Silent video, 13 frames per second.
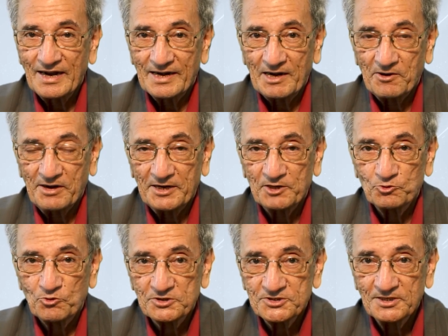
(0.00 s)
and I would like to
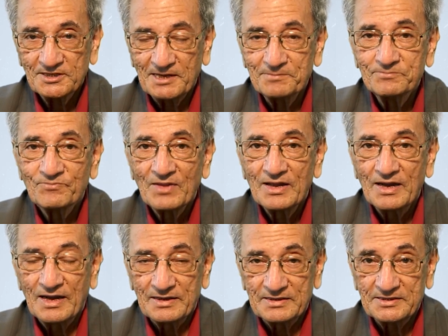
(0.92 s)
question them
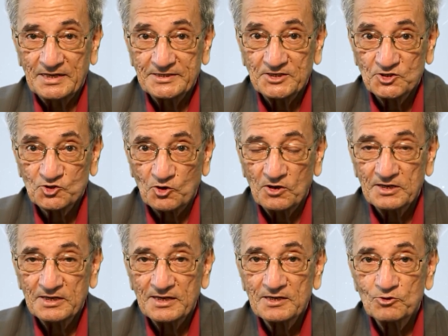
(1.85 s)
as a
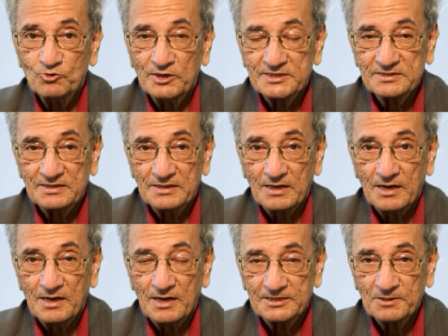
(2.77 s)
scholar who has
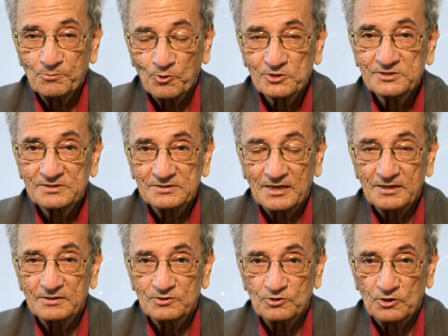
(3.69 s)
other books
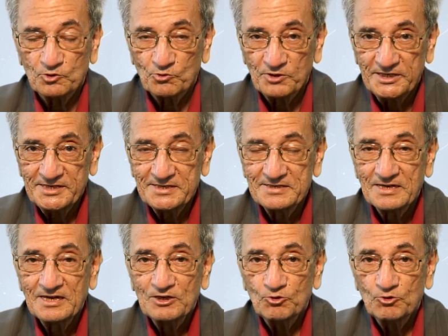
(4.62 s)
to read,